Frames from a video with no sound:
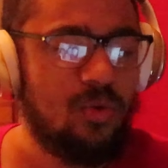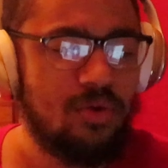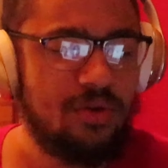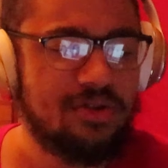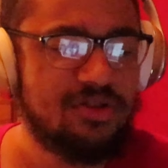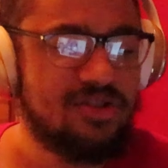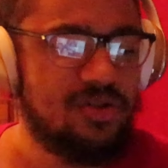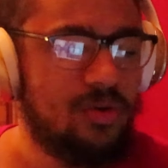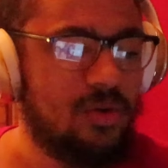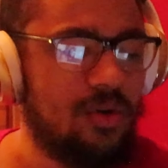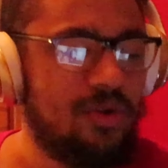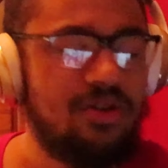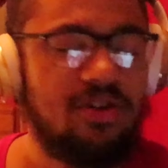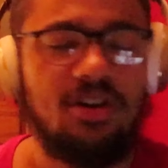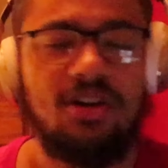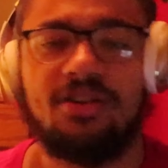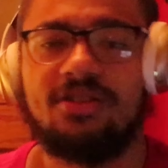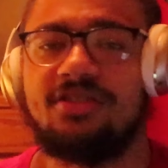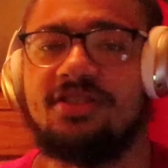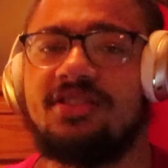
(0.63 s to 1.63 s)
What's going on,
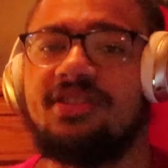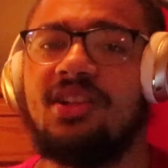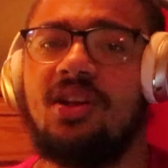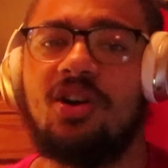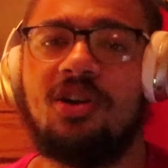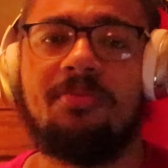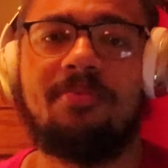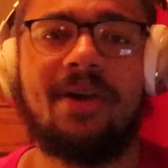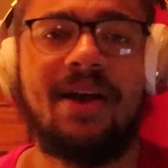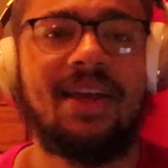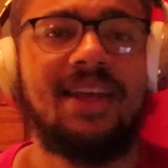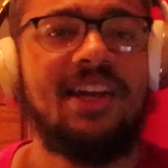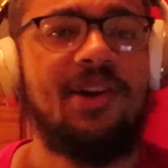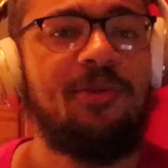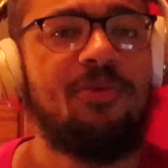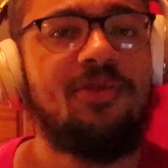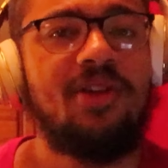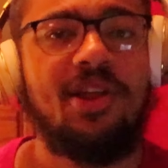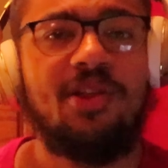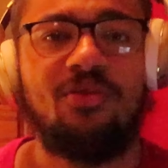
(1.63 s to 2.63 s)
y'all? It's Logan back in
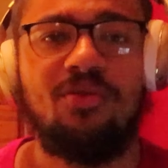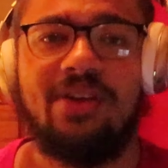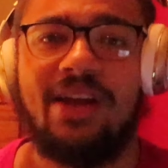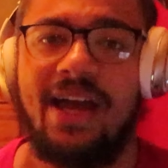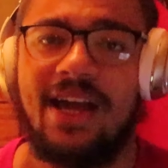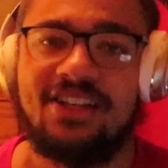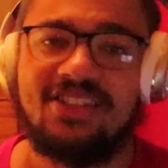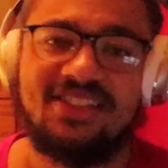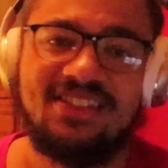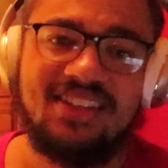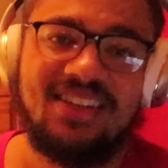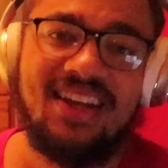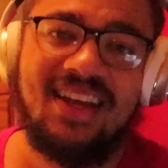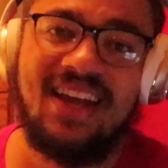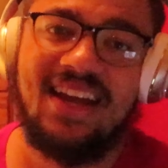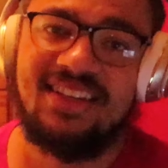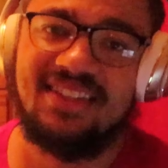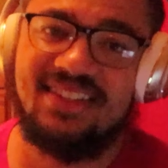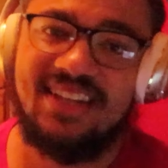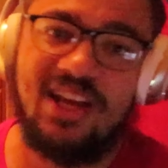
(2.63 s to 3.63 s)
another reaction,
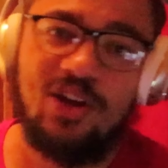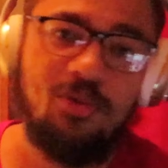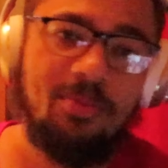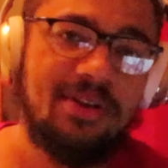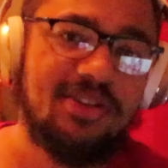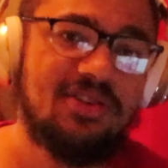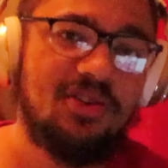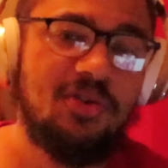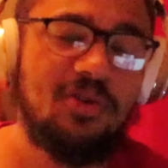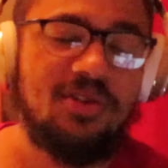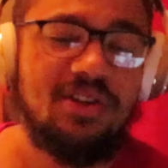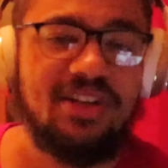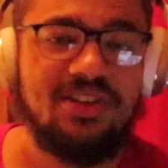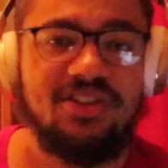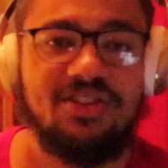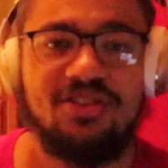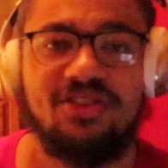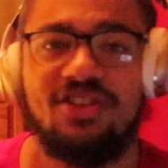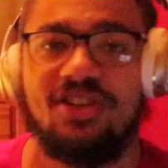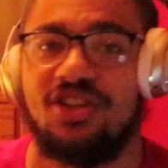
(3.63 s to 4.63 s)
and today we'll be tuning
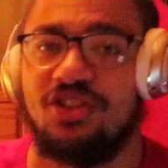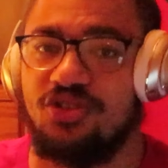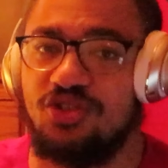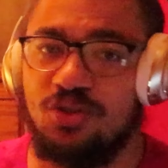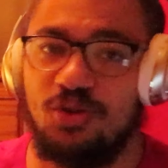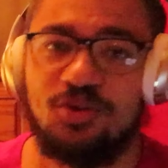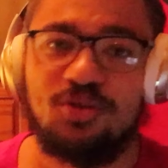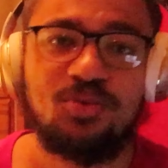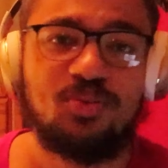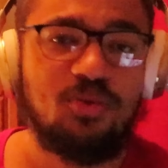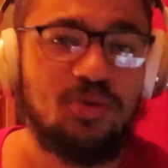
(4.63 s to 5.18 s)
into Juice